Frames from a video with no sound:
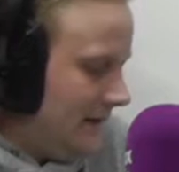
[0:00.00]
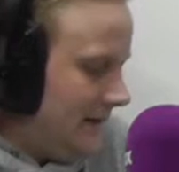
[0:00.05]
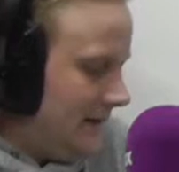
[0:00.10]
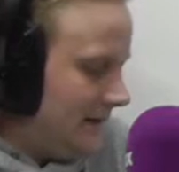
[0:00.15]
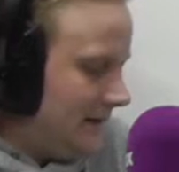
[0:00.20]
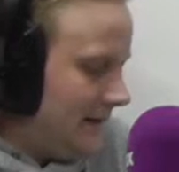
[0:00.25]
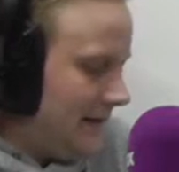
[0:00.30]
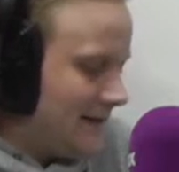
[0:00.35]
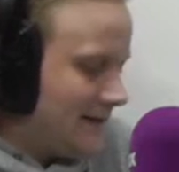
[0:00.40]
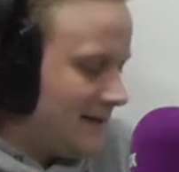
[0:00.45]

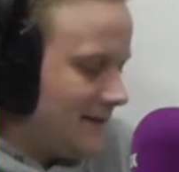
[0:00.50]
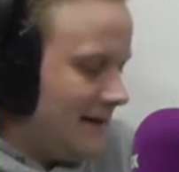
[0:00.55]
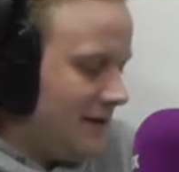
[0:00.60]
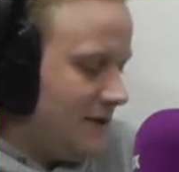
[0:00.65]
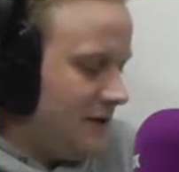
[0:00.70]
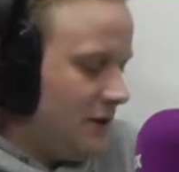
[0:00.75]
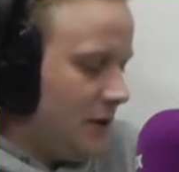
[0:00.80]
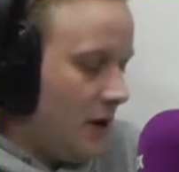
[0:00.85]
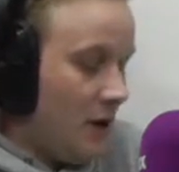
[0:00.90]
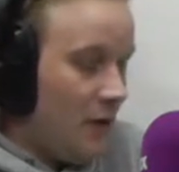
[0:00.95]

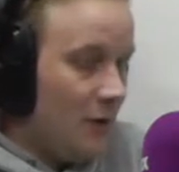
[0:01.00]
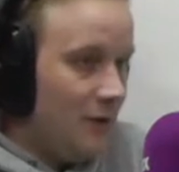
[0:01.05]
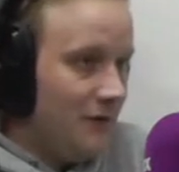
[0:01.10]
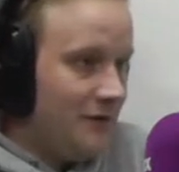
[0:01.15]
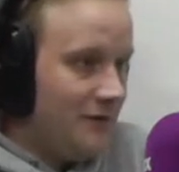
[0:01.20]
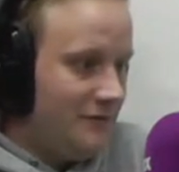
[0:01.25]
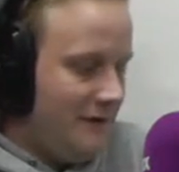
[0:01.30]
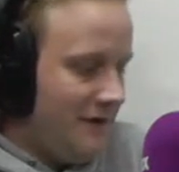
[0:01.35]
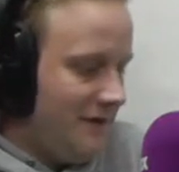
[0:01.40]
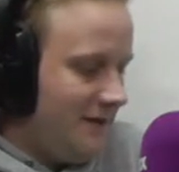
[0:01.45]
Castown now are
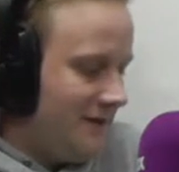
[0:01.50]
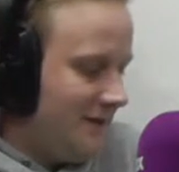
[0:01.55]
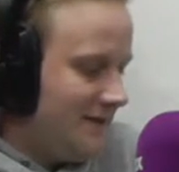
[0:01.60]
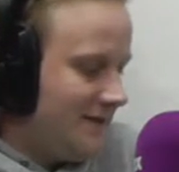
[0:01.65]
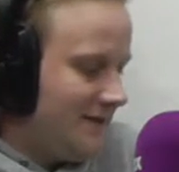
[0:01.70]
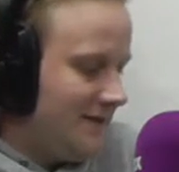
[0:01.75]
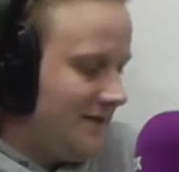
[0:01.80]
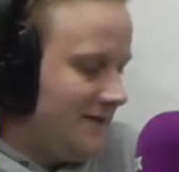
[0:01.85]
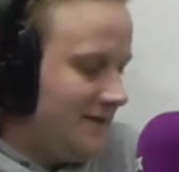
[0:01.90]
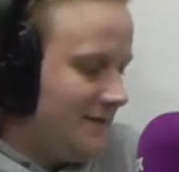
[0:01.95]
undefeated this
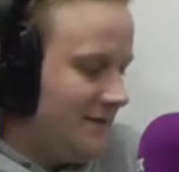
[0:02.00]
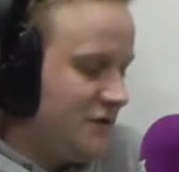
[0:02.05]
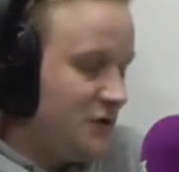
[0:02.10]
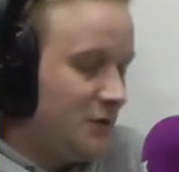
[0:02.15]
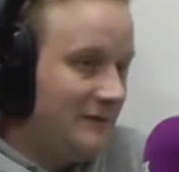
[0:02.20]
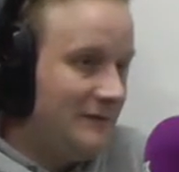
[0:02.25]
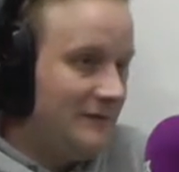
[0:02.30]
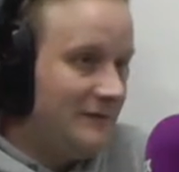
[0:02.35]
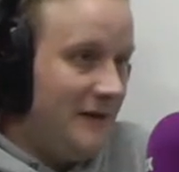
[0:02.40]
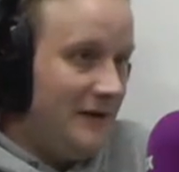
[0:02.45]
season. They've
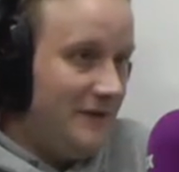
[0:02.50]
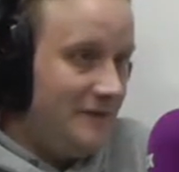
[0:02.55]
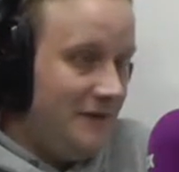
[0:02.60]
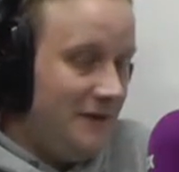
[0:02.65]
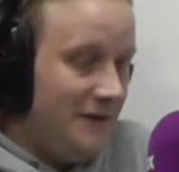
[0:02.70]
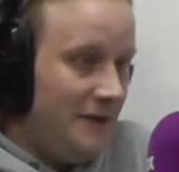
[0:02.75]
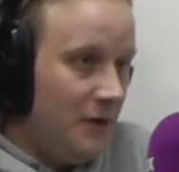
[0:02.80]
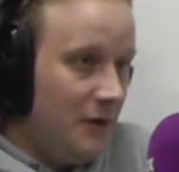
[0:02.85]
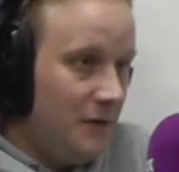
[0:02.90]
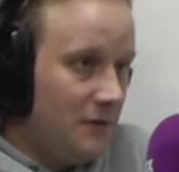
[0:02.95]
scored
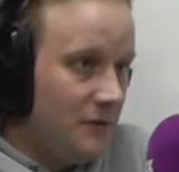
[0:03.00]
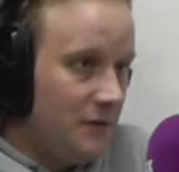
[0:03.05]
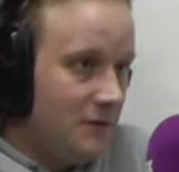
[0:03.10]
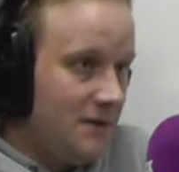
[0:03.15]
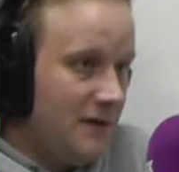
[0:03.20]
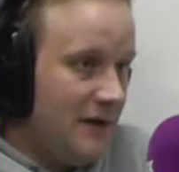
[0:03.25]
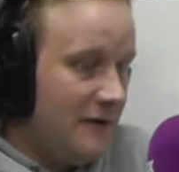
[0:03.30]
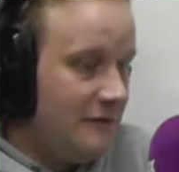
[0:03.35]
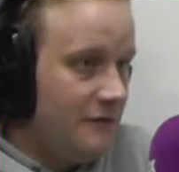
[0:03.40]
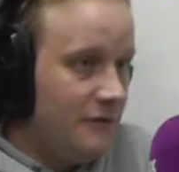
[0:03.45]
50
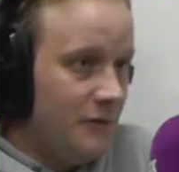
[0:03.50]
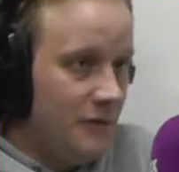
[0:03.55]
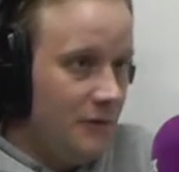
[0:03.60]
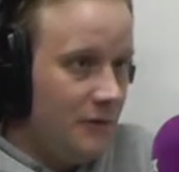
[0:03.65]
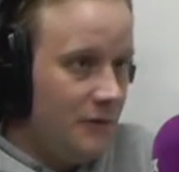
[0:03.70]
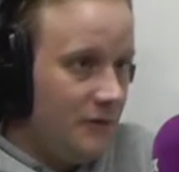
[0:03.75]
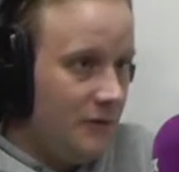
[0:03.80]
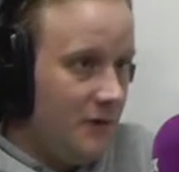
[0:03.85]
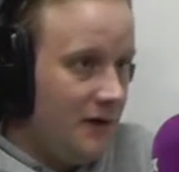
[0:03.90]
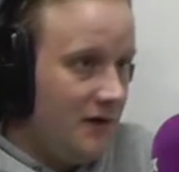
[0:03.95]
goals. Their
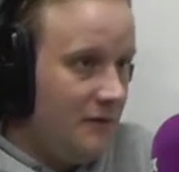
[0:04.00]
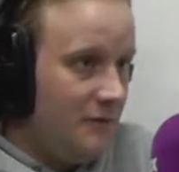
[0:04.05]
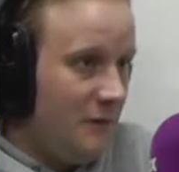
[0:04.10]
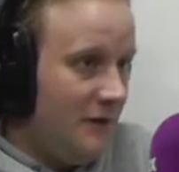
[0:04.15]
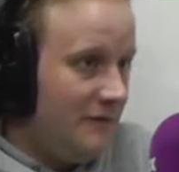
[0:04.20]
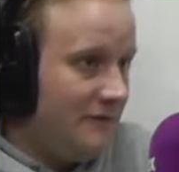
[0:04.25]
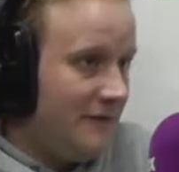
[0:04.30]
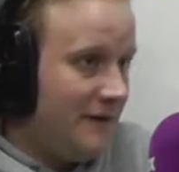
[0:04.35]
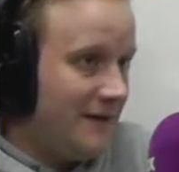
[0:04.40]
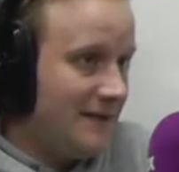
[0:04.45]
front three have
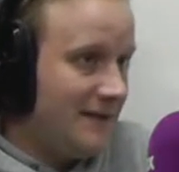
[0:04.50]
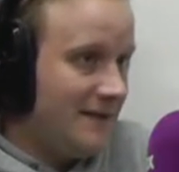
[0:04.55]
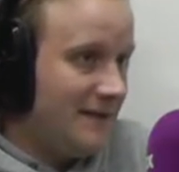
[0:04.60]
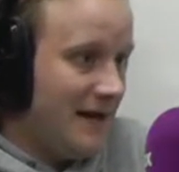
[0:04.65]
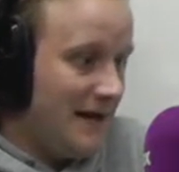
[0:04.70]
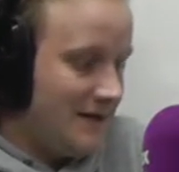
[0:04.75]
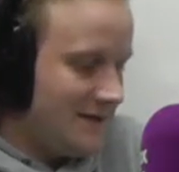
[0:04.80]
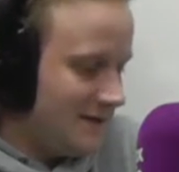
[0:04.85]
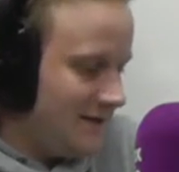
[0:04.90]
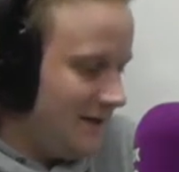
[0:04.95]
been
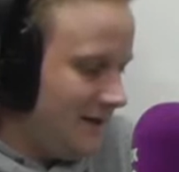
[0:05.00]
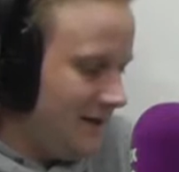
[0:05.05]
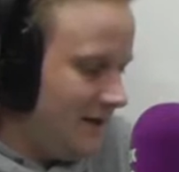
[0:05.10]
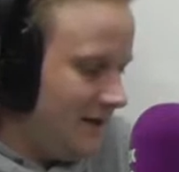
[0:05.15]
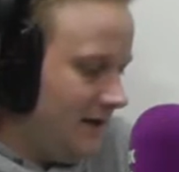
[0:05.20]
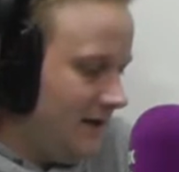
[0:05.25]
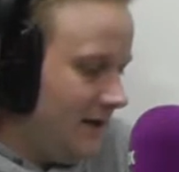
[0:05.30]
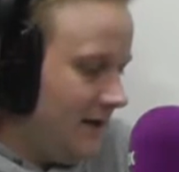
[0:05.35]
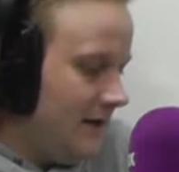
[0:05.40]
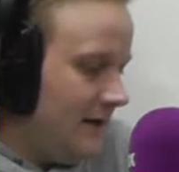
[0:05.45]
fantastic.
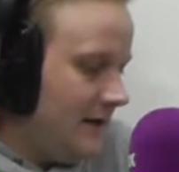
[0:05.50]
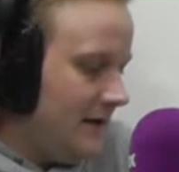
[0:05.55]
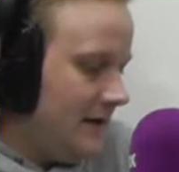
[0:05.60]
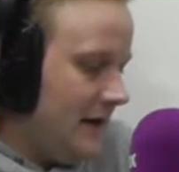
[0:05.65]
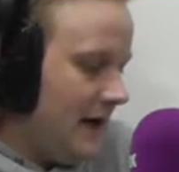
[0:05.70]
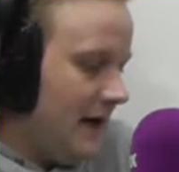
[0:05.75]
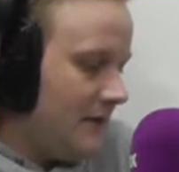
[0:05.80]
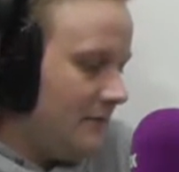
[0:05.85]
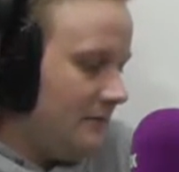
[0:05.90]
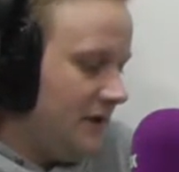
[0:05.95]

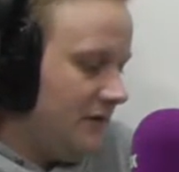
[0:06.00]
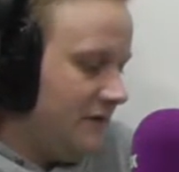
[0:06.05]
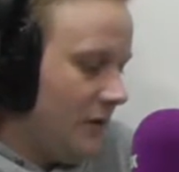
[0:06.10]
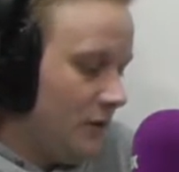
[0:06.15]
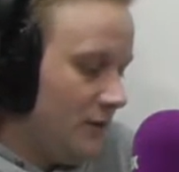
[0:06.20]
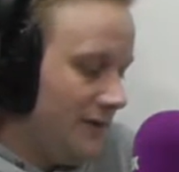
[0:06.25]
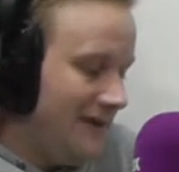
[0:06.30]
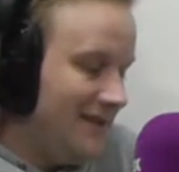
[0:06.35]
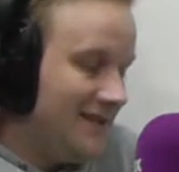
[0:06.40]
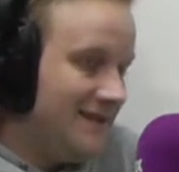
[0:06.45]
Um, they've
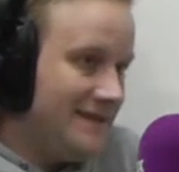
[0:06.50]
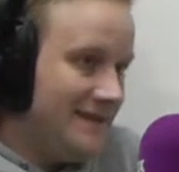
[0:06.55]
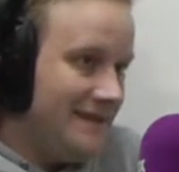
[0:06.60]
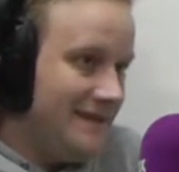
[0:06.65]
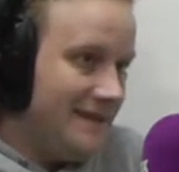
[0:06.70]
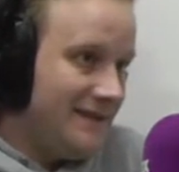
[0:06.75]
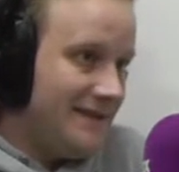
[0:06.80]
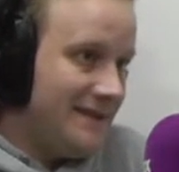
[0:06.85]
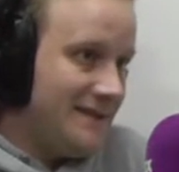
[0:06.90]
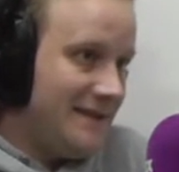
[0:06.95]
only
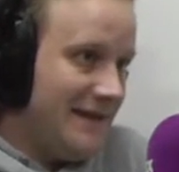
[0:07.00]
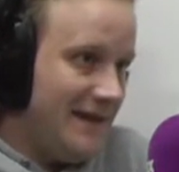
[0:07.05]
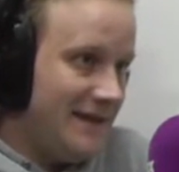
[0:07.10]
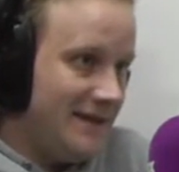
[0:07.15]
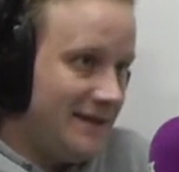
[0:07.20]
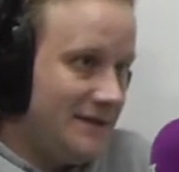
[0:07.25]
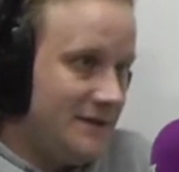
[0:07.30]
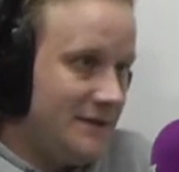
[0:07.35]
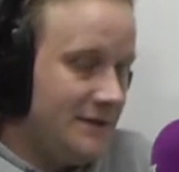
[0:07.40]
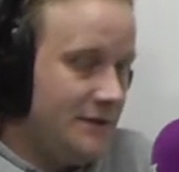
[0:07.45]
conceded
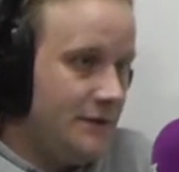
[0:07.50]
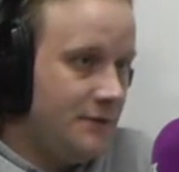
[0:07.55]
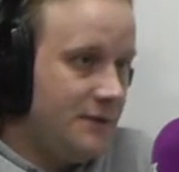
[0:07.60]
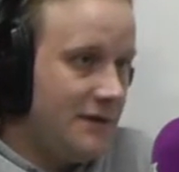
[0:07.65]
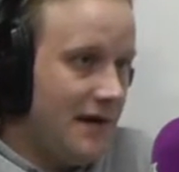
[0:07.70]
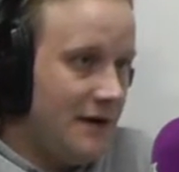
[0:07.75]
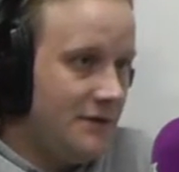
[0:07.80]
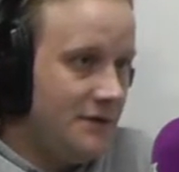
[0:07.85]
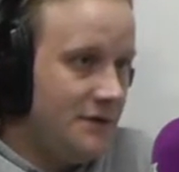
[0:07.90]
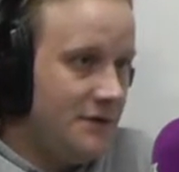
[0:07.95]
six, so
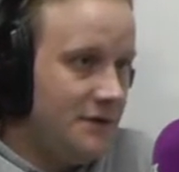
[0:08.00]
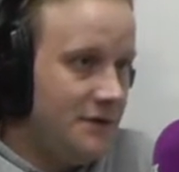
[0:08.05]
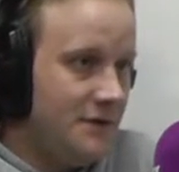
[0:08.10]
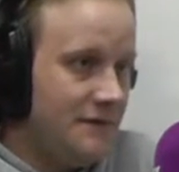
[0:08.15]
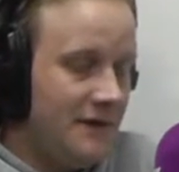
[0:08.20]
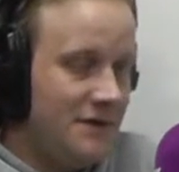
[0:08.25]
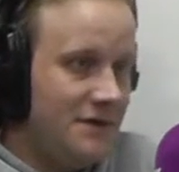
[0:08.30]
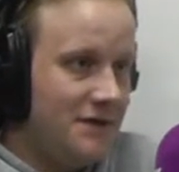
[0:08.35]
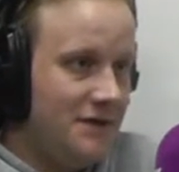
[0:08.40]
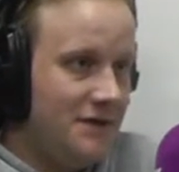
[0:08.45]
Saracens
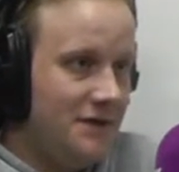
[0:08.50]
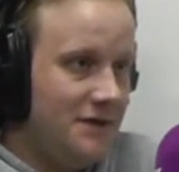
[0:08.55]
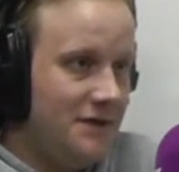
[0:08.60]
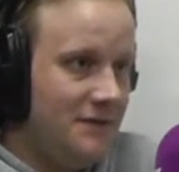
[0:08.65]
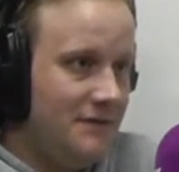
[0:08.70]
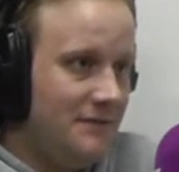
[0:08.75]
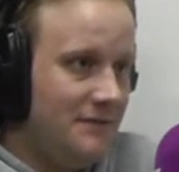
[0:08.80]
have actually